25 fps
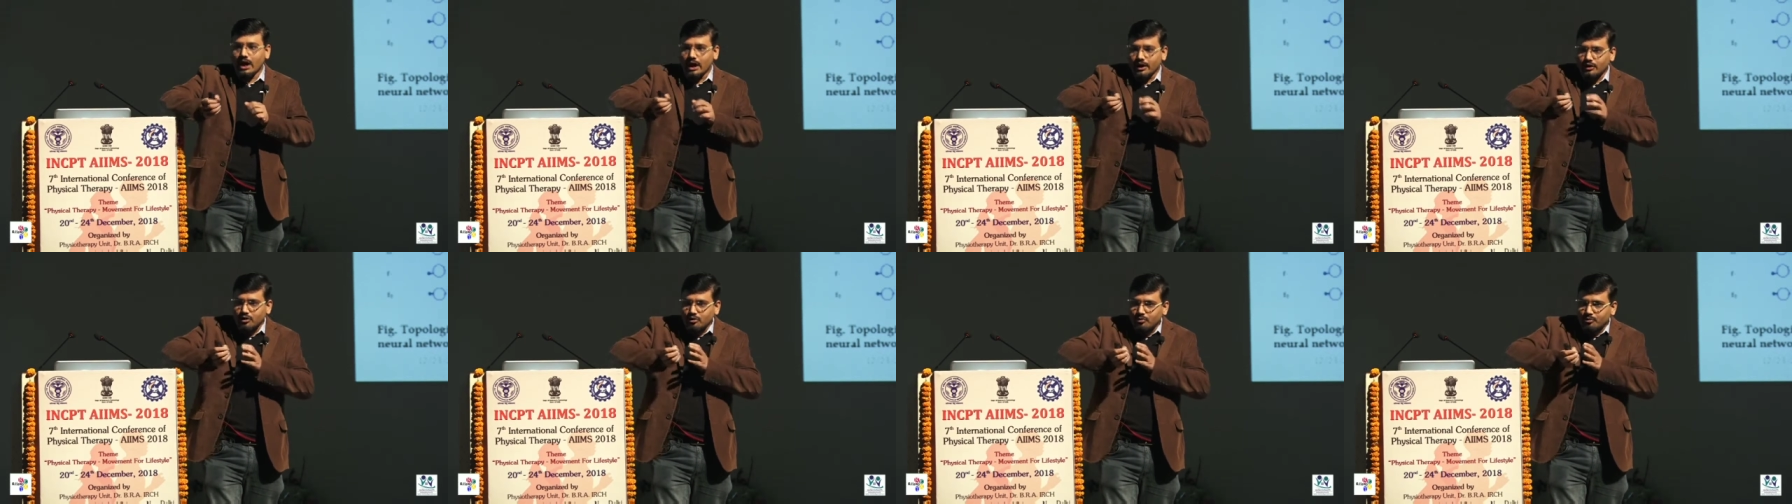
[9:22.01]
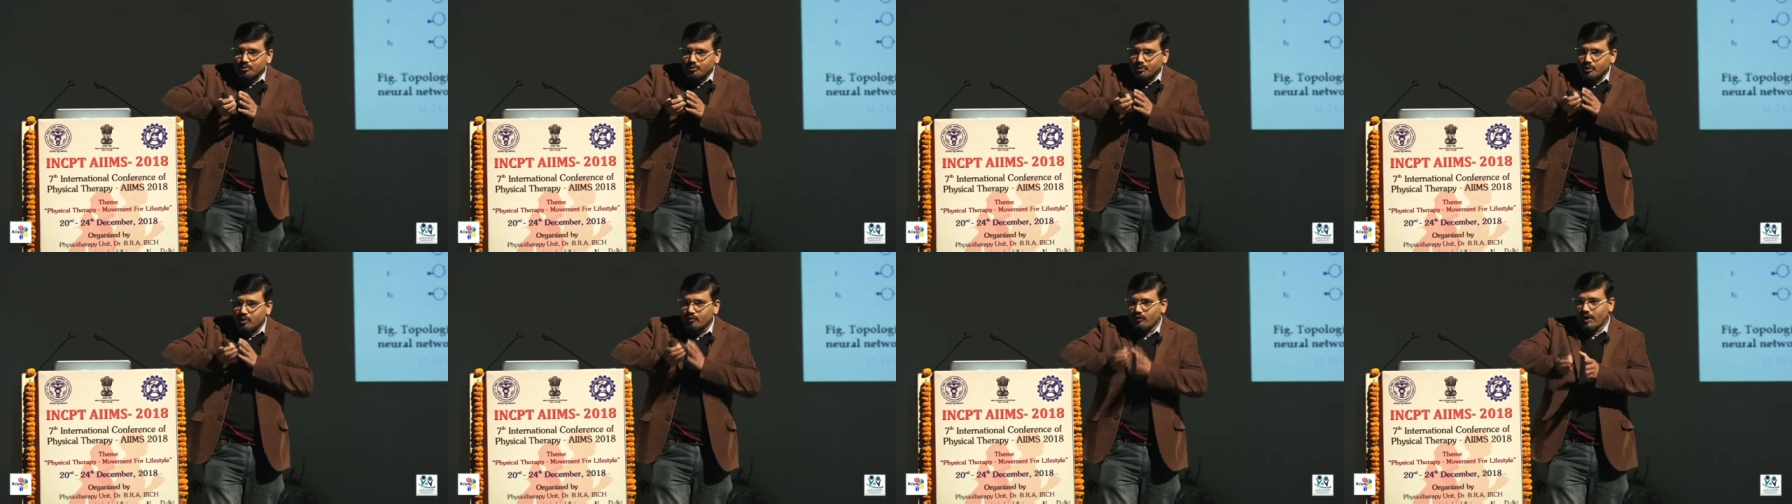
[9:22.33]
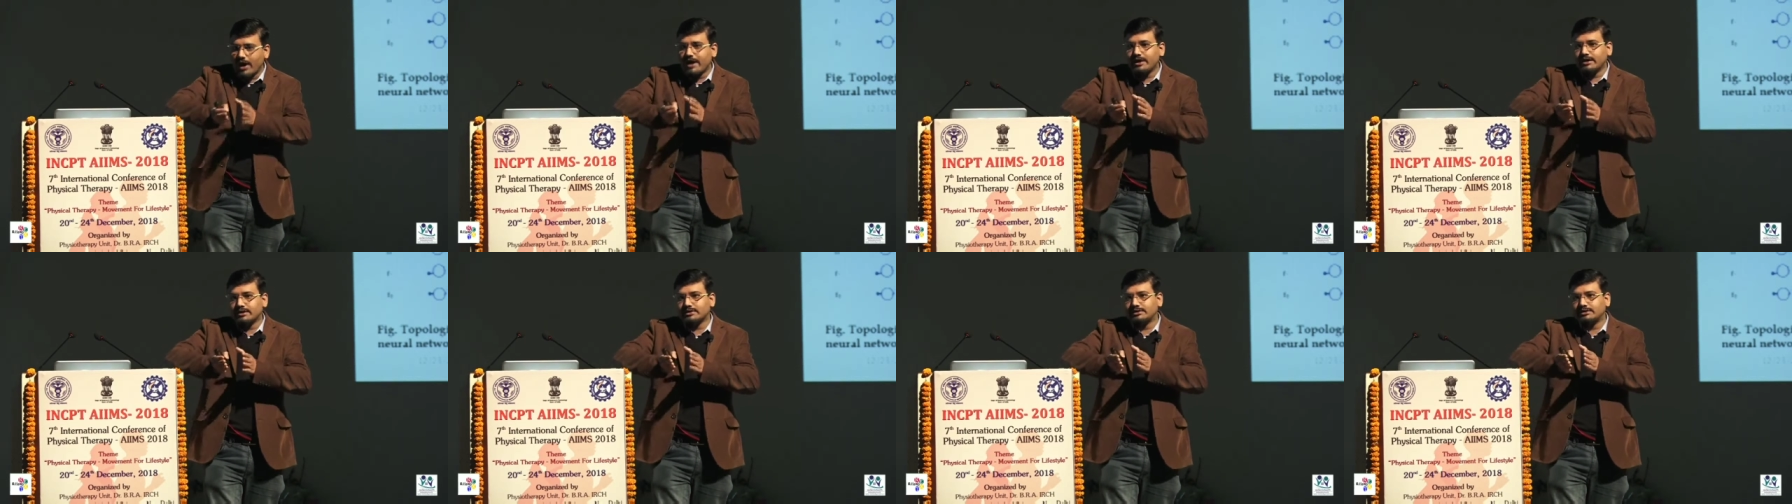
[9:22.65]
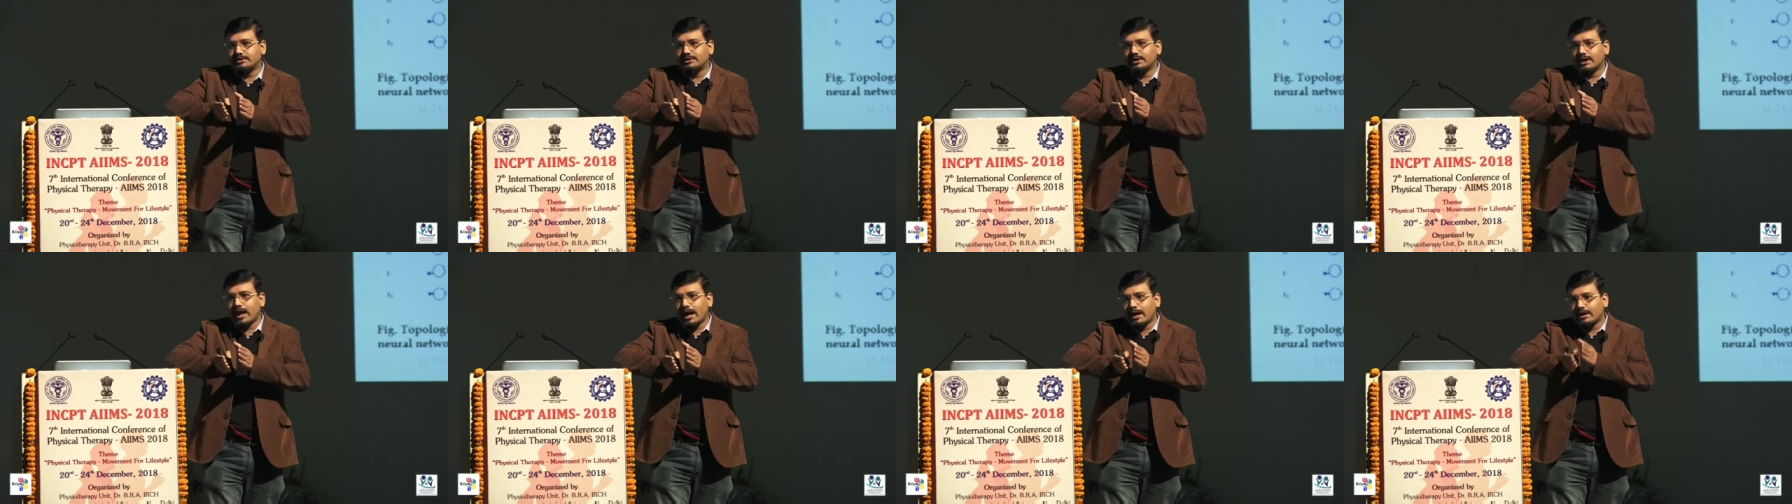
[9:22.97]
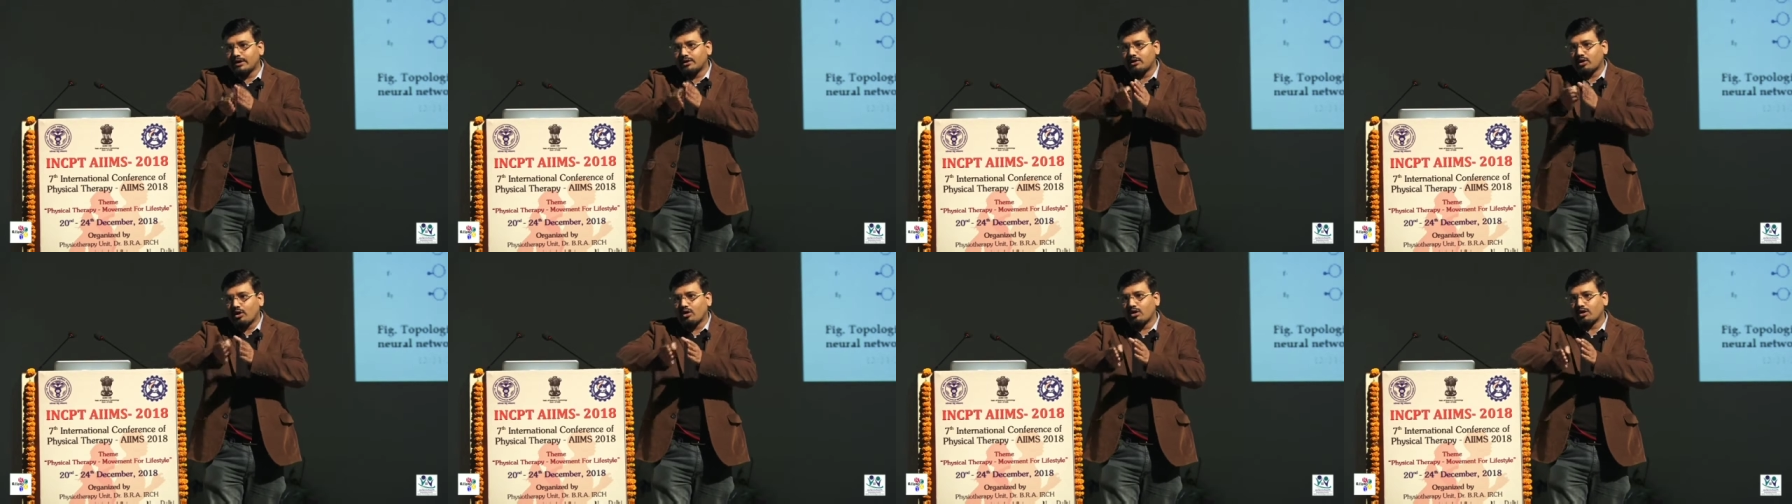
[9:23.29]
and you provide
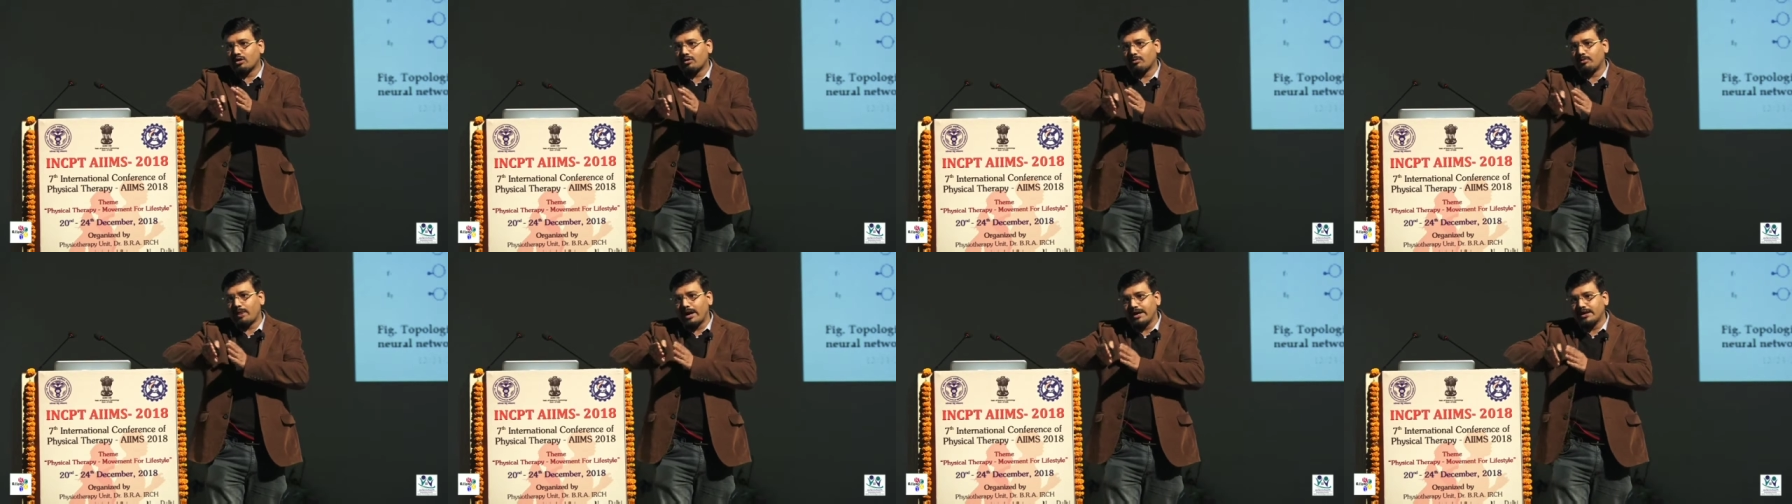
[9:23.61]
that torque